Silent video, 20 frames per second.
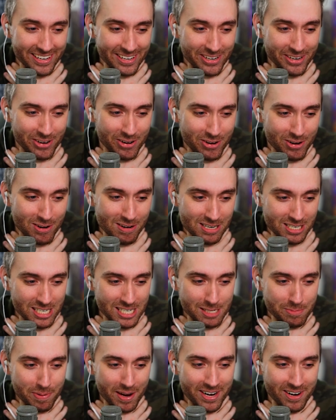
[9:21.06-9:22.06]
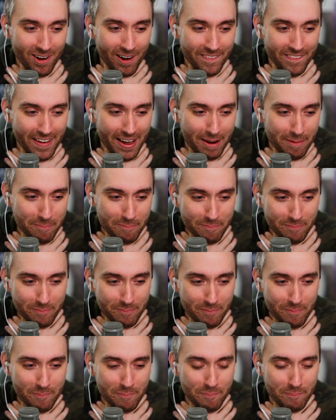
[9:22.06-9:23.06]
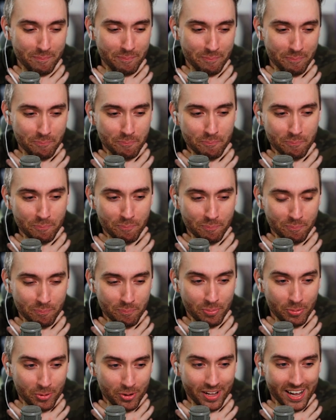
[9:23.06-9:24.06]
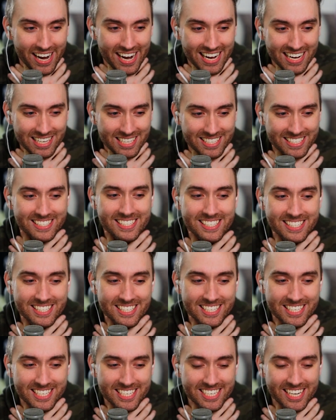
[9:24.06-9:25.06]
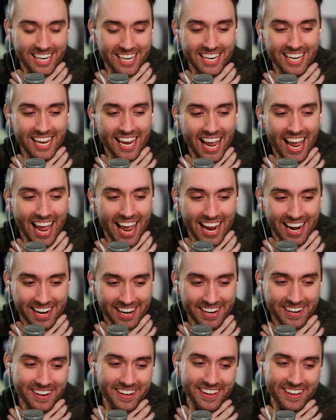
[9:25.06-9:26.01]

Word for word: You used to spend all night playing to Ken.